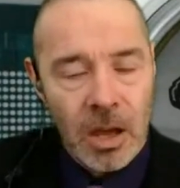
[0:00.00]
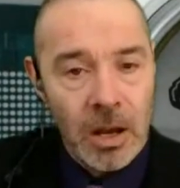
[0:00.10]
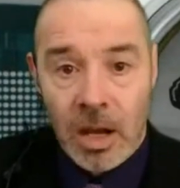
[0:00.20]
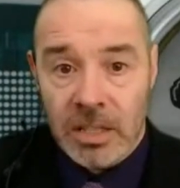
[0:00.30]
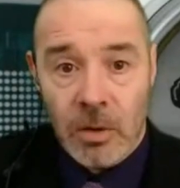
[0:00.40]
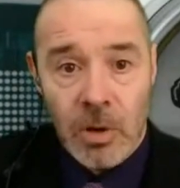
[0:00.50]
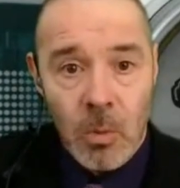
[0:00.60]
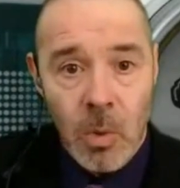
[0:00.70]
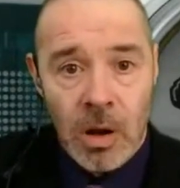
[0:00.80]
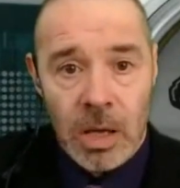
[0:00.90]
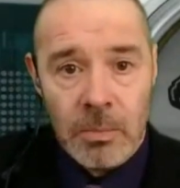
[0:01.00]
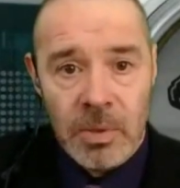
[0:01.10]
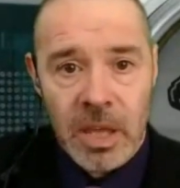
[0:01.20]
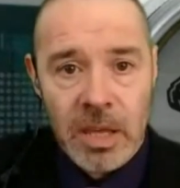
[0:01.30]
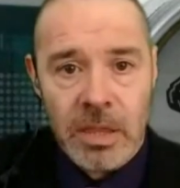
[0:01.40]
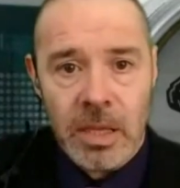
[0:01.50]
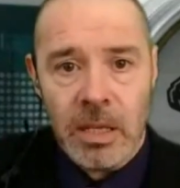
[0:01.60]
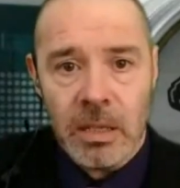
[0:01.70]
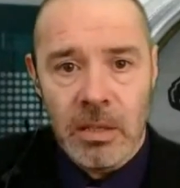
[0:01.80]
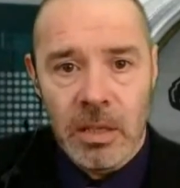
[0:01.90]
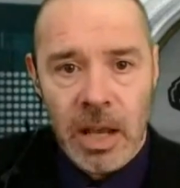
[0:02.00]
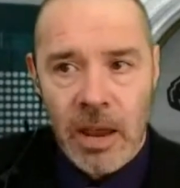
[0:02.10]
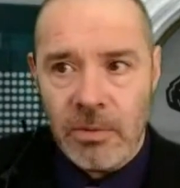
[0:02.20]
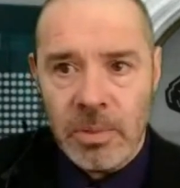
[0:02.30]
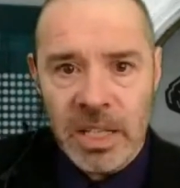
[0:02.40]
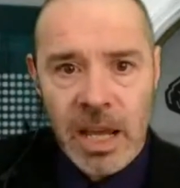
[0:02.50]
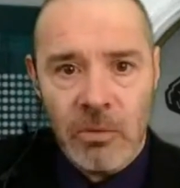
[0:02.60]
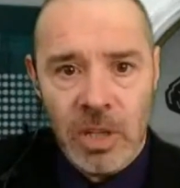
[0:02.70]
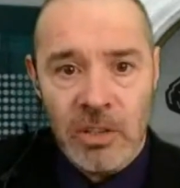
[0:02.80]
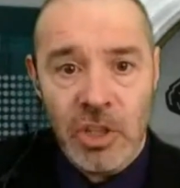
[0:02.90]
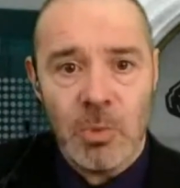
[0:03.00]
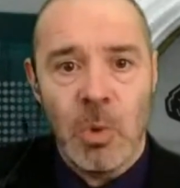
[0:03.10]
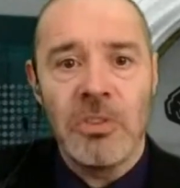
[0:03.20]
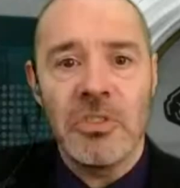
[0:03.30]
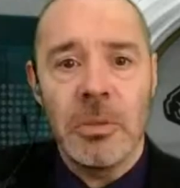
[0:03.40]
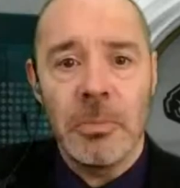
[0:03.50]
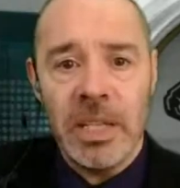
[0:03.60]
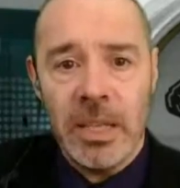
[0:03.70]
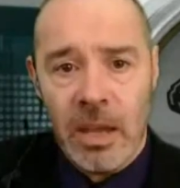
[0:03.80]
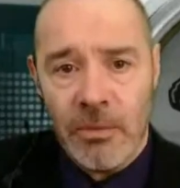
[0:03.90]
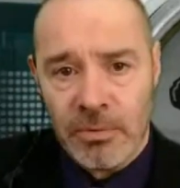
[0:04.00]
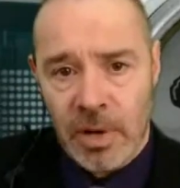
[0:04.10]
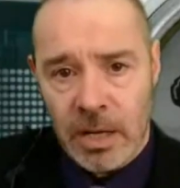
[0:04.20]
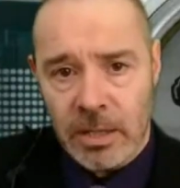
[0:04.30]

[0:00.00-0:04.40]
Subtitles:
I don't know why, but they think that everybody out there just wants to be their friend.